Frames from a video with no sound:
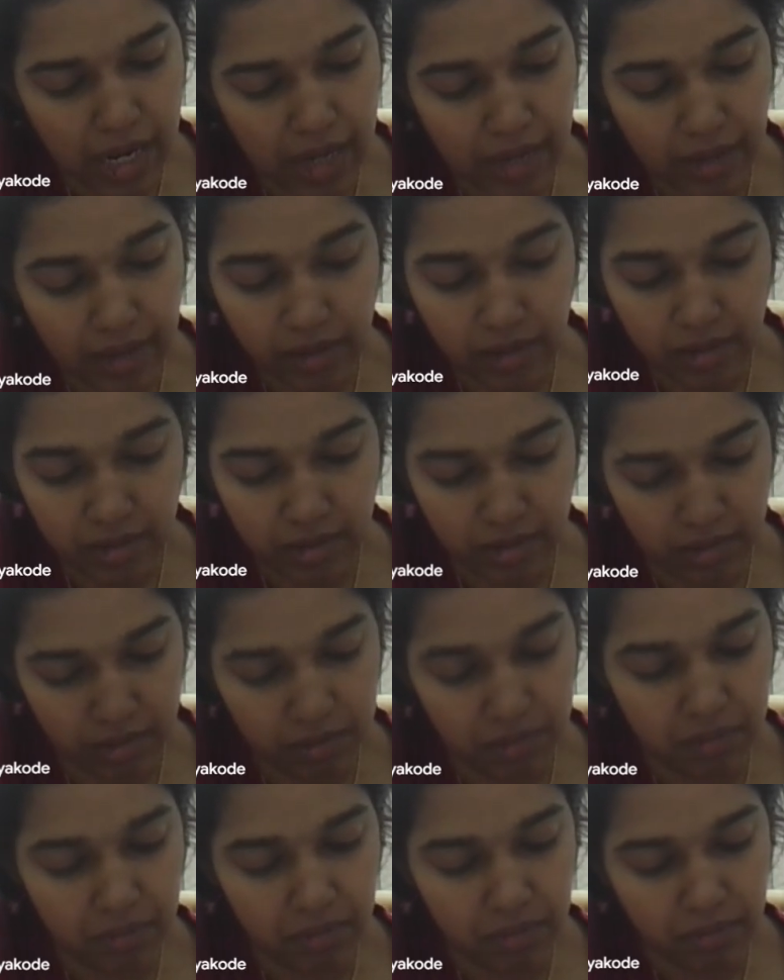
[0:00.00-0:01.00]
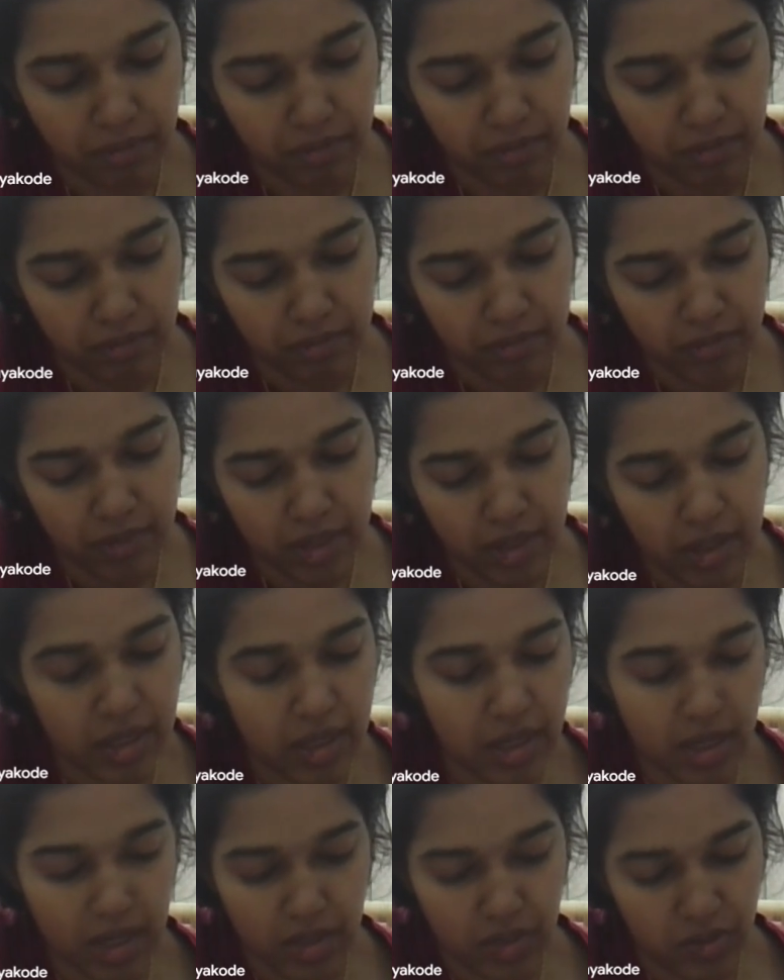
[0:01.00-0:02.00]
let us
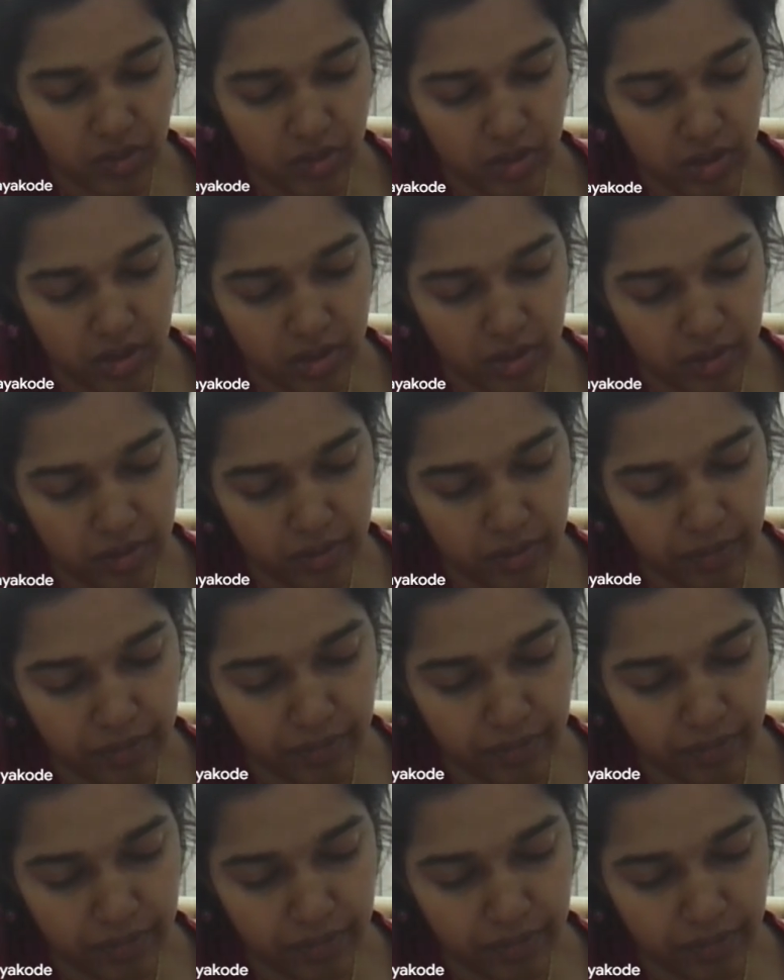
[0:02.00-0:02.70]
rearrange it.